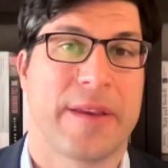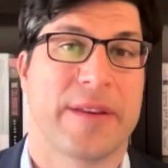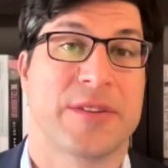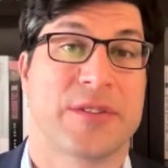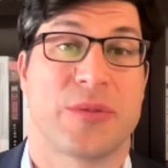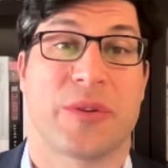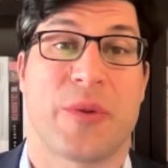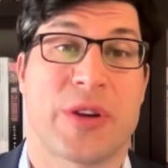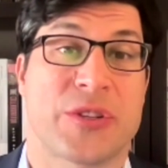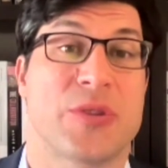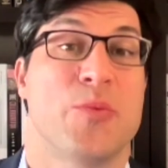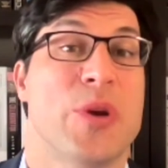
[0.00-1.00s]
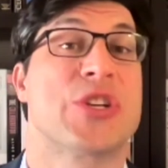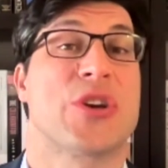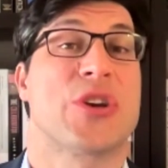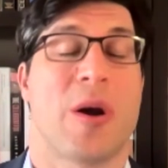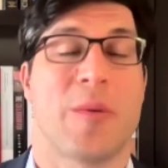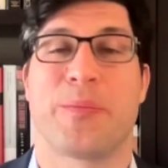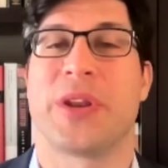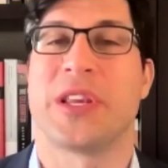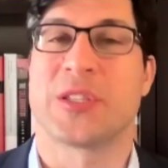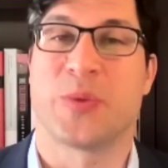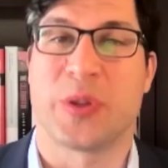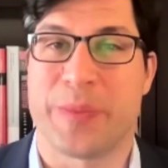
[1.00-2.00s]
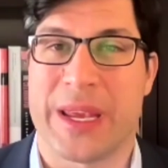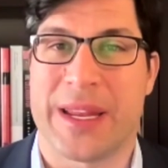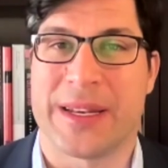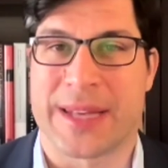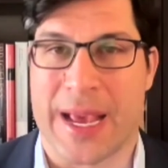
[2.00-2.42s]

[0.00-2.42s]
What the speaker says: So the question is, which companies would be